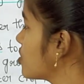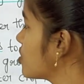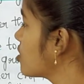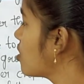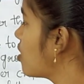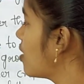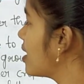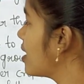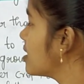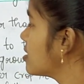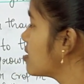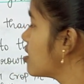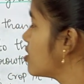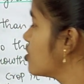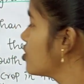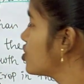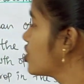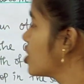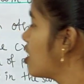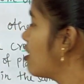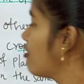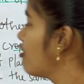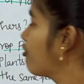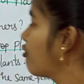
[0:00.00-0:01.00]
are essential
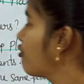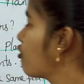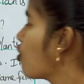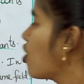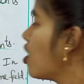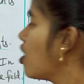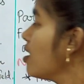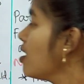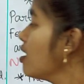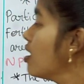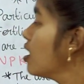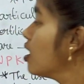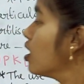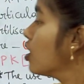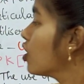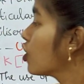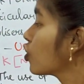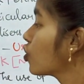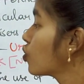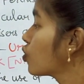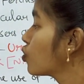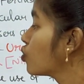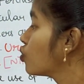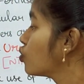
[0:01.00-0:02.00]
for
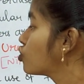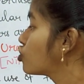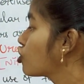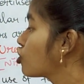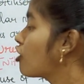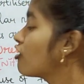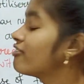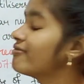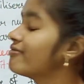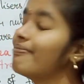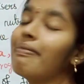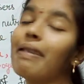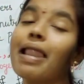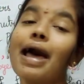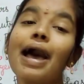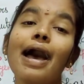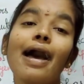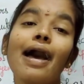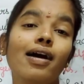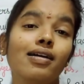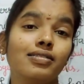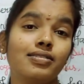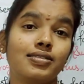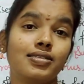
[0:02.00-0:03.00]
growth of
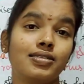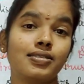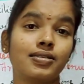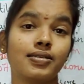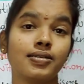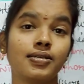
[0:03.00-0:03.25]
plants.